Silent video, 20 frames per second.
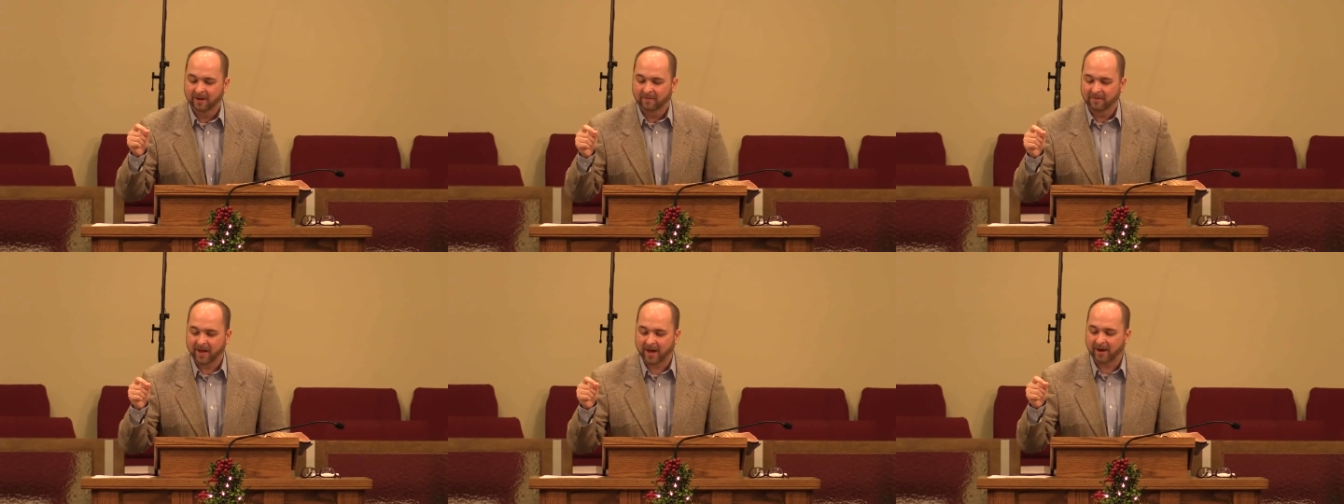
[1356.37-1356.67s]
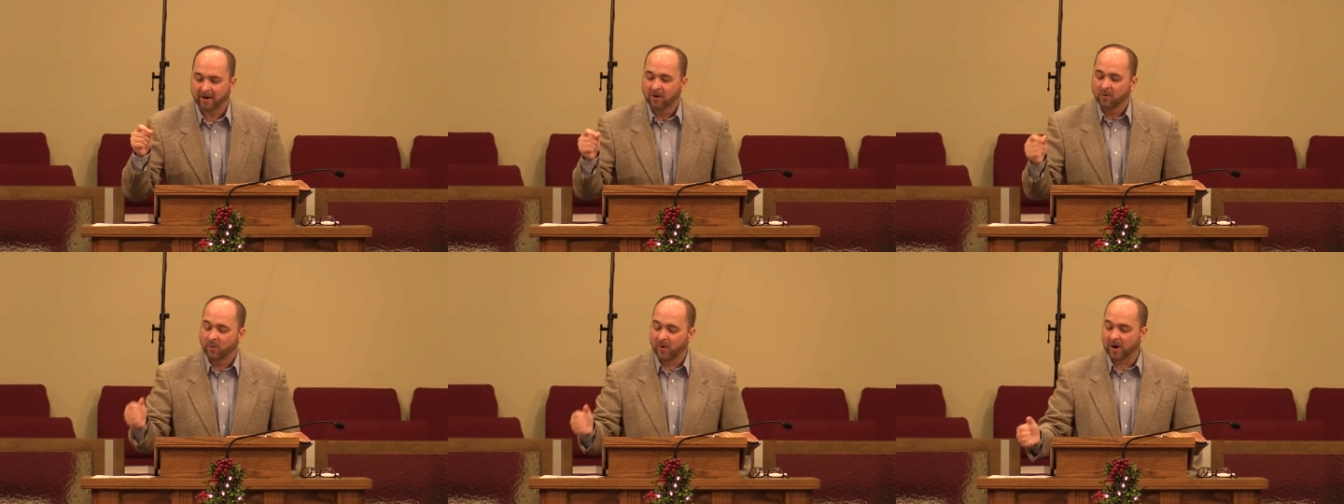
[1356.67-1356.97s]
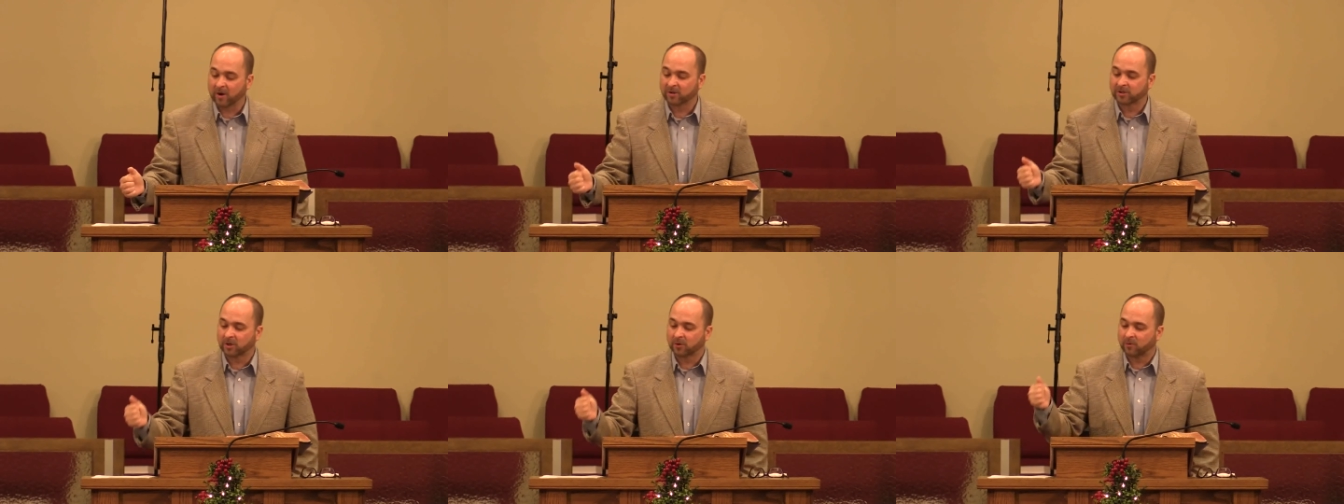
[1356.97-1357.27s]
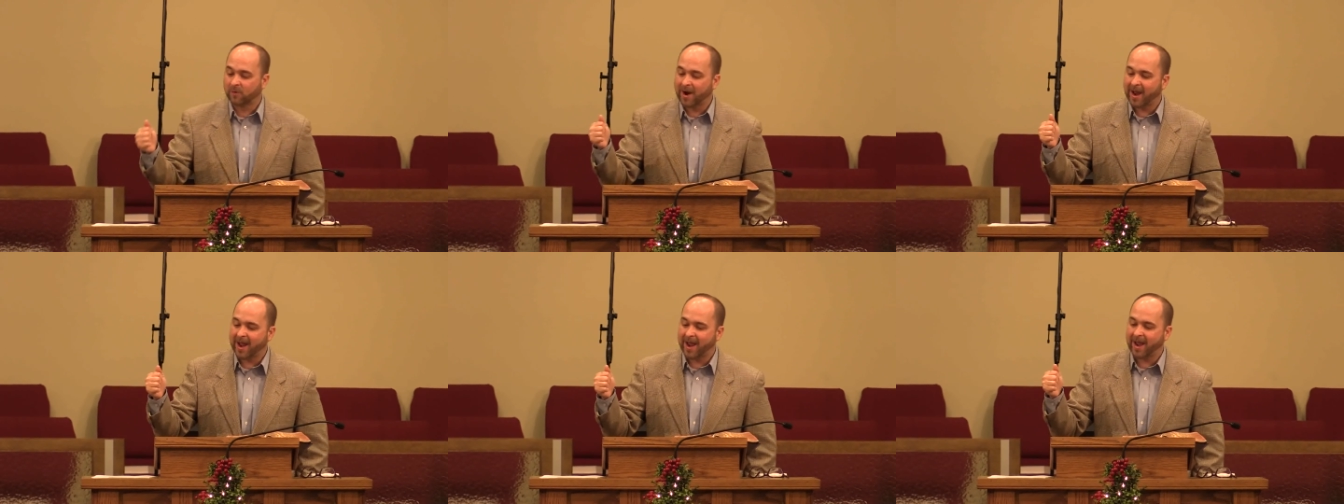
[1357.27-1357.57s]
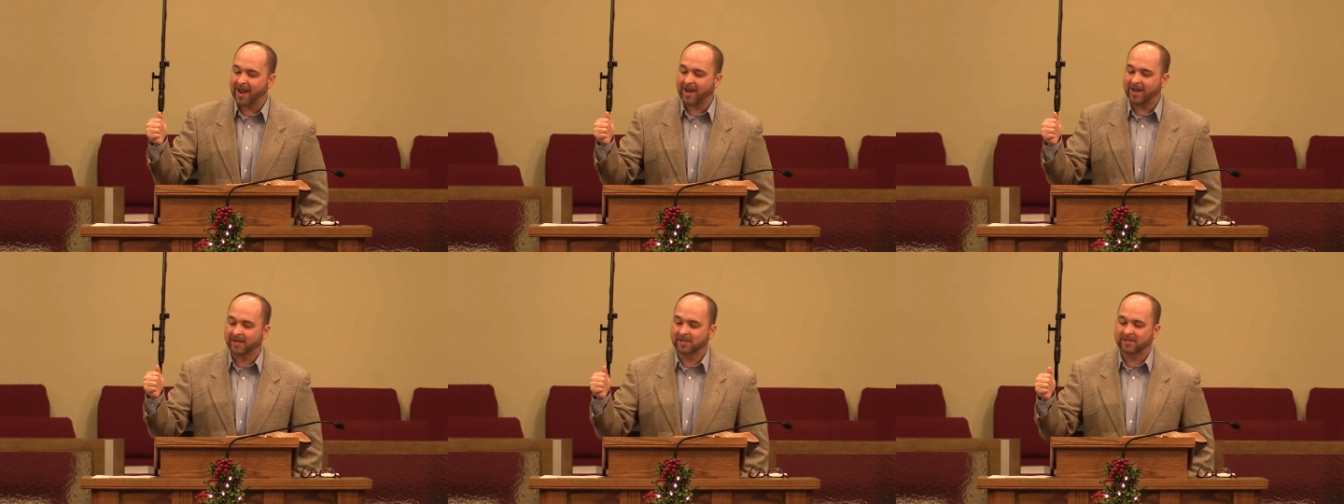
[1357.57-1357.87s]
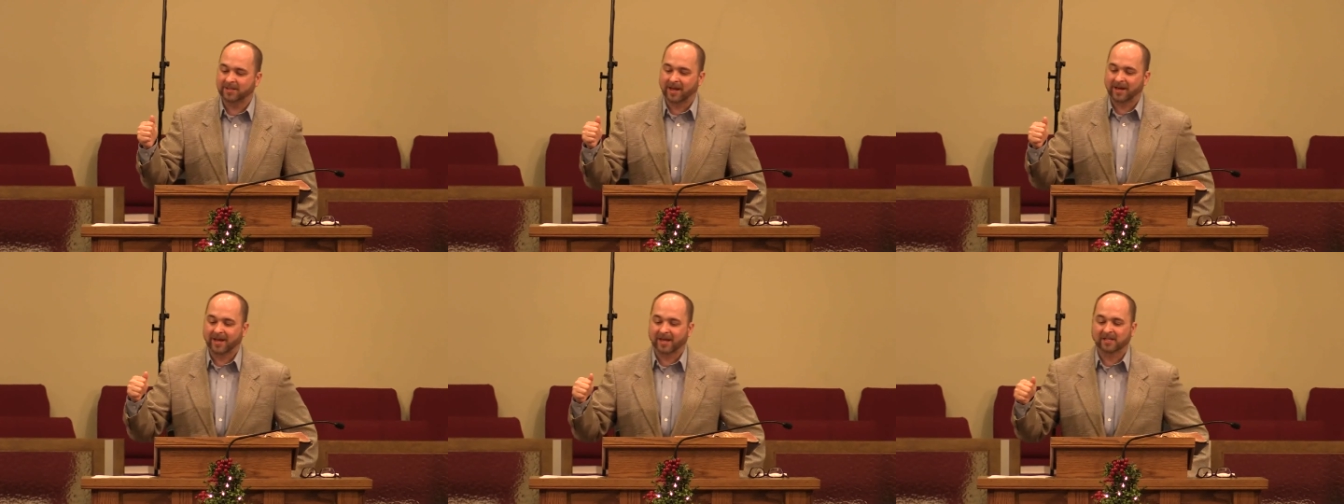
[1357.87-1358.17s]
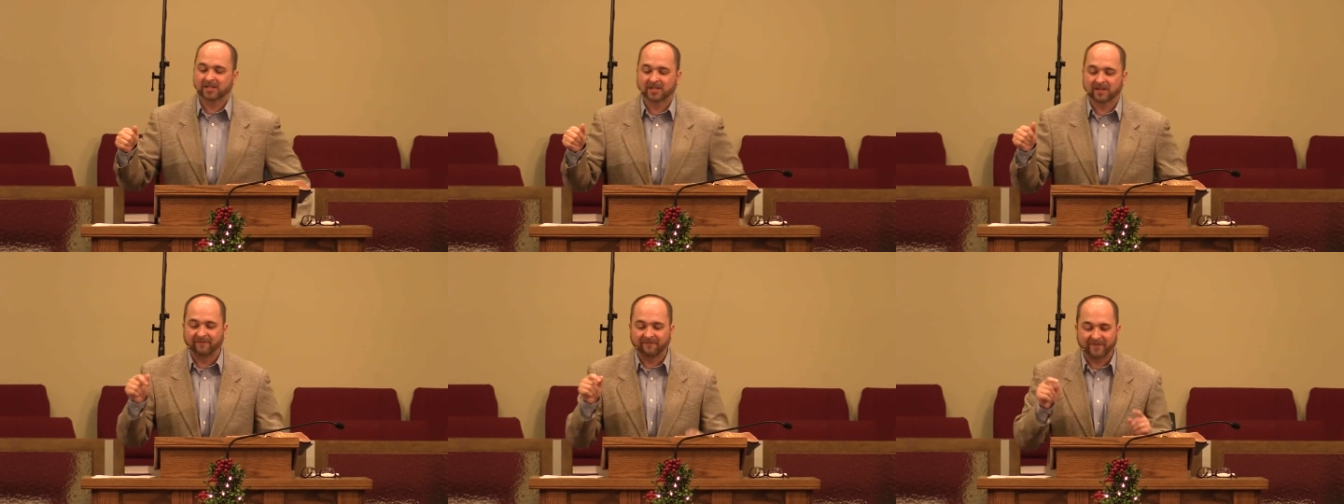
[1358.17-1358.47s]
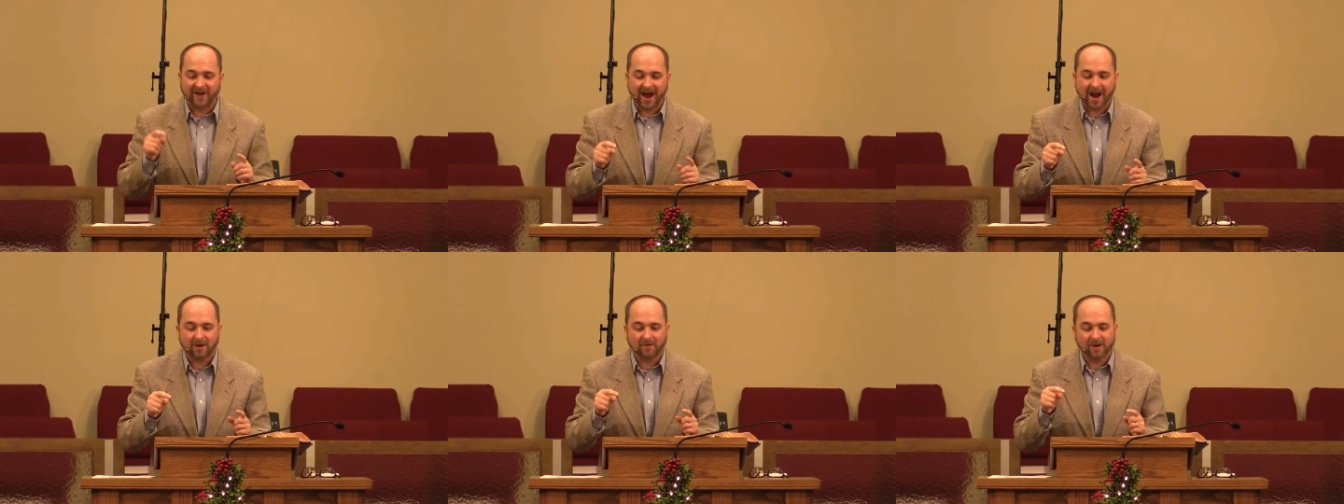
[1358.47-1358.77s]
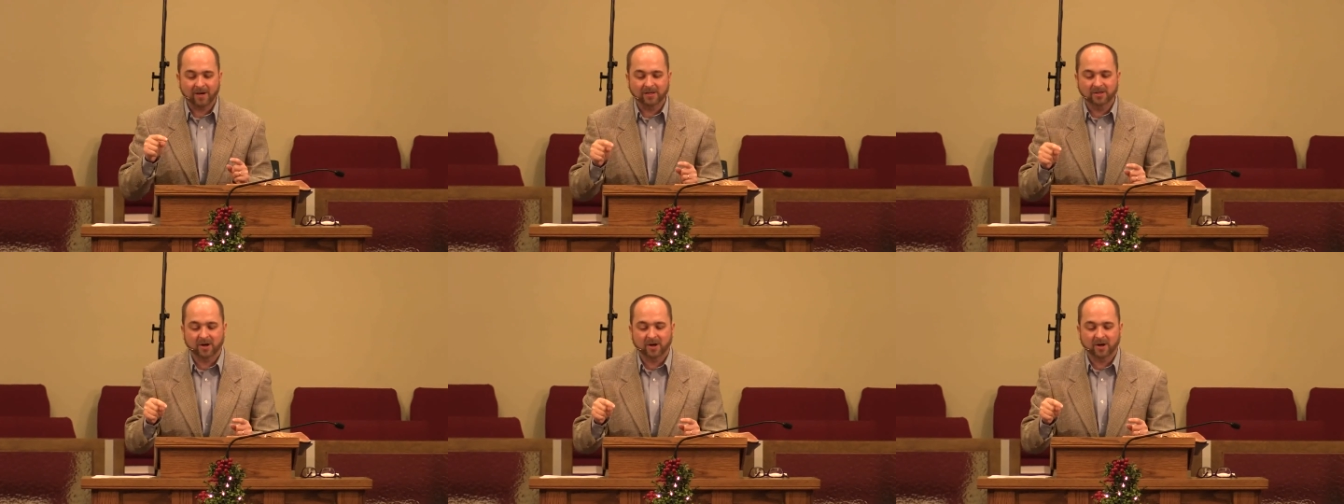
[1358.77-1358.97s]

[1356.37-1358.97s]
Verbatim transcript: that we are to raise against the fiery